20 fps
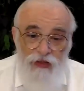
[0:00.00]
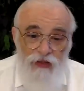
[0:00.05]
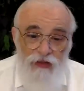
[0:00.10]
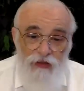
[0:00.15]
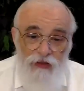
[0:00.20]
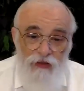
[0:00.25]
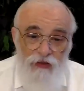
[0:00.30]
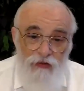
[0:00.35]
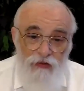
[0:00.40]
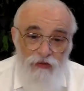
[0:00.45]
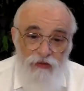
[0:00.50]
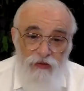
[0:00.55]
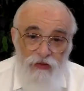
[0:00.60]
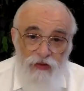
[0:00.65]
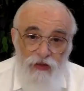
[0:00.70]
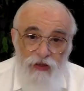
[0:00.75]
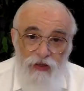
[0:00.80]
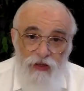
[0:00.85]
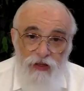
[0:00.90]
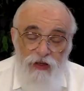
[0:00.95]
And, you know,
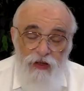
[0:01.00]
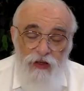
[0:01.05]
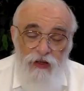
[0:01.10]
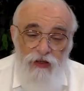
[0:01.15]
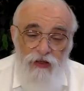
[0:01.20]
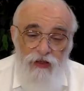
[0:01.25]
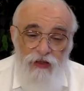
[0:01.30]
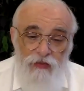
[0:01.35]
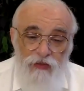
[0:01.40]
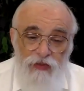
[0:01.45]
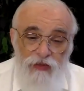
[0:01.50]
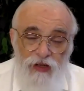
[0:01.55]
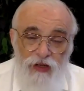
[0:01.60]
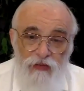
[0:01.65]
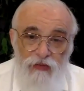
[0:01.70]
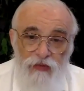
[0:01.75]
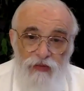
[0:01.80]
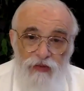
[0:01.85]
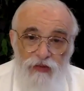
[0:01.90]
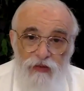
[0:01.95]

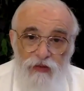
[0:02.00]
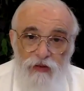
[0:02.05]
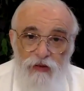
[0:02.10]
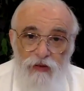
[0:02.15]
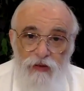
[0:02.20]
sometimes